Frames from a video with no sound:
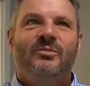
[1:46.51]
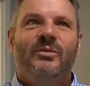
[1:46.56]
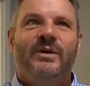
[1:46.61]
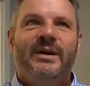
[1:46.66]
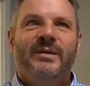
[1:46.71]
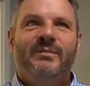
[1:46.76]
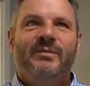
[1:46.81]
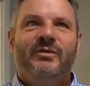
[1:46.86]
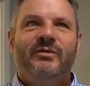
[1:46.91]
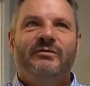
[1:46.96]

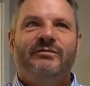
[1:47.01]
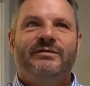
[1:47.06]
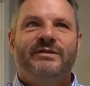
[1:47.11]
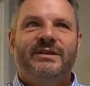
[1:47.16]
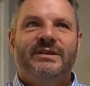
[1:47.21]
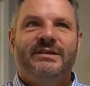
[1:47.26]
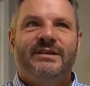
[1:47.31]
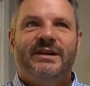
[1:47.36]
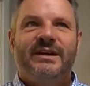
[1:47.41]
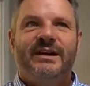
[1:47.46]
We moved
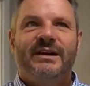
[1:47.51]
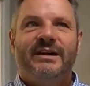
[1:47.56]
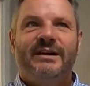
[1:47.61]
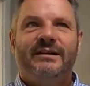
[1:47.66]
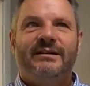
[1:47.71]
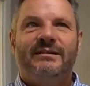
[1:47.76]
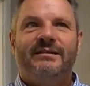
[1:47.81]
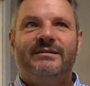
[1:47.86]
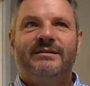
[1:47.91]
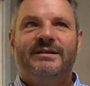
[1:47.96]
in
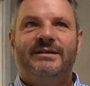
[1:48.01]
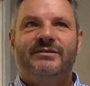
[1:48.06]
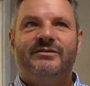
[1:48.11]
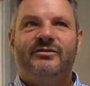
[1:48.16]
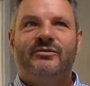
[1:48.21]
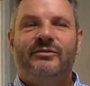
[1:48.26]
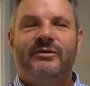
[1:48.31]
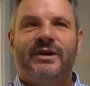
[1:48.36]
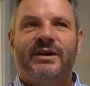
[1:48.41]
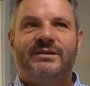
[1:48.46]
here in
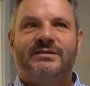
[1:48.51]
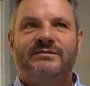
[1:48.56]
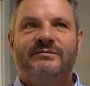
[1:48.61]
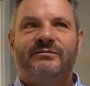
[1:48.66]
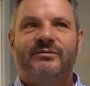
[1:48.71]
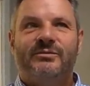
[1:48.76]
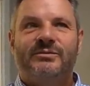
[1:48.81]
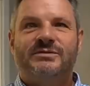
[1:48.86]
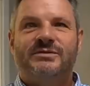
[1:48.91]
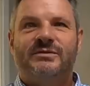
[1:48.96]

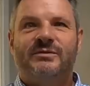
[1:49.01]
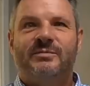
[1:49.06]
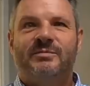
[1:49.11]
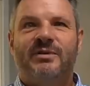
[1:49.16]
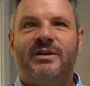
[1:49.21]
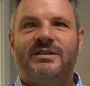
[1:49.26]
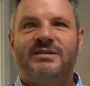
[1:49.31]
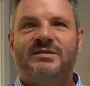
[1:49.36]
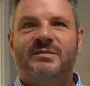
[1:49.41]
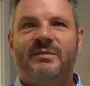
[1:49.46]
2004, so
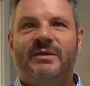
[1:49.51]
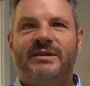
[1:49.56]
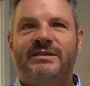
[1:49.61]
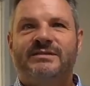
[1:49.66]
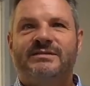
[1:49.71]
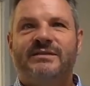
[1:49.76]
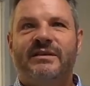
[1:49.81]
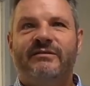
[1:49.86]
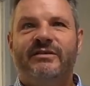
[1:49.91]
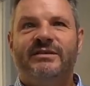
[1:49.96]
approximately
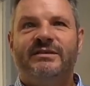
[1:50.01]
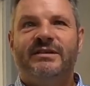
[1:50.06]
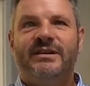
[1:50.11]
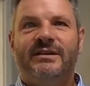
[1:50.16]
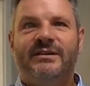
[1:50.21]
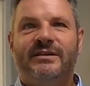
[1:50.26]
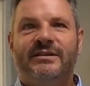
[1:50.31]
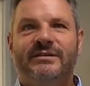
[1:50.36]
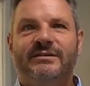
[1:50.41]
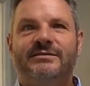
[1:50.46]

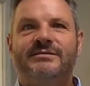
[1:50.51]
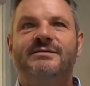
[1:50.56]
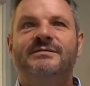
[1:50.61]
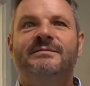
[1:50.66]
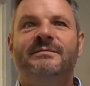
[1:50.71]
17 years.